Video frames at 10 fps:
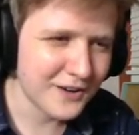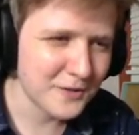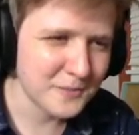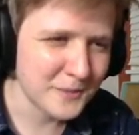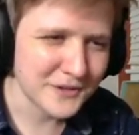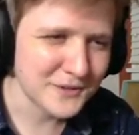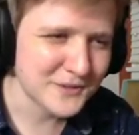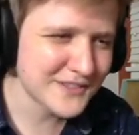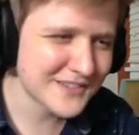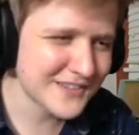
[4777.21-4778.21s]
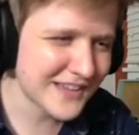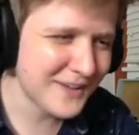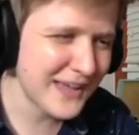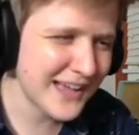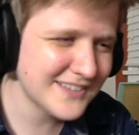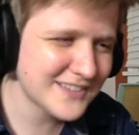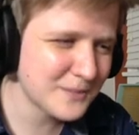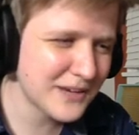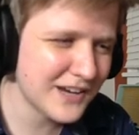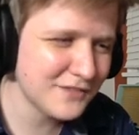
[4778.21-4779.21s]
I don't remember. It was I had Clear
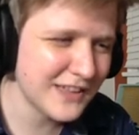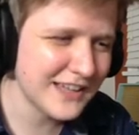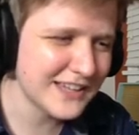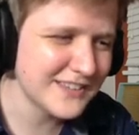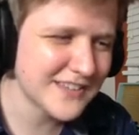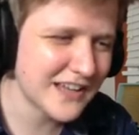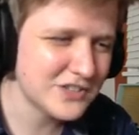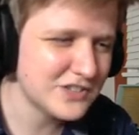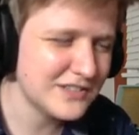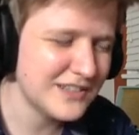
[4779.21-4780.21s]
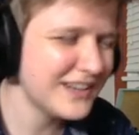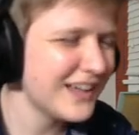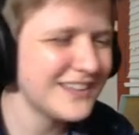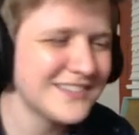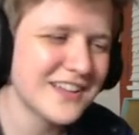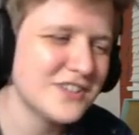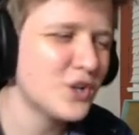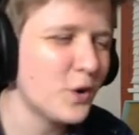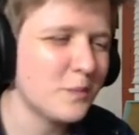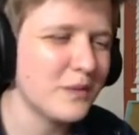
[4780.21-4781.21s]
some kind of like inside smoke. not inside
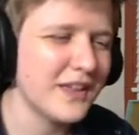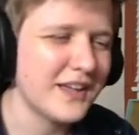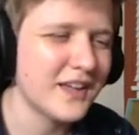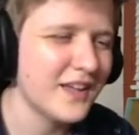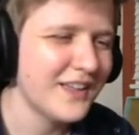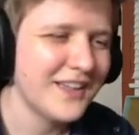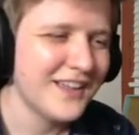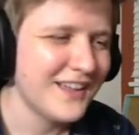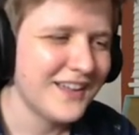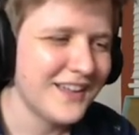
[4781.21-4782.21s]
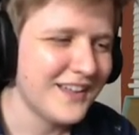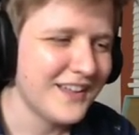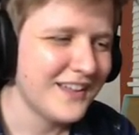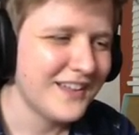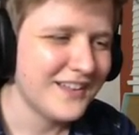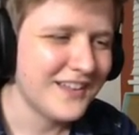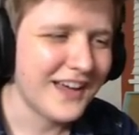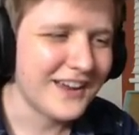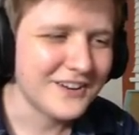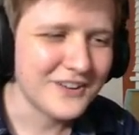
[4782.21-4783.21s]
joke, but like Clear
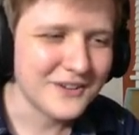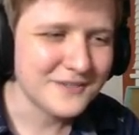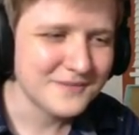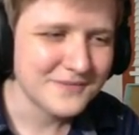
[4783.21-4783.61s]
I don't know.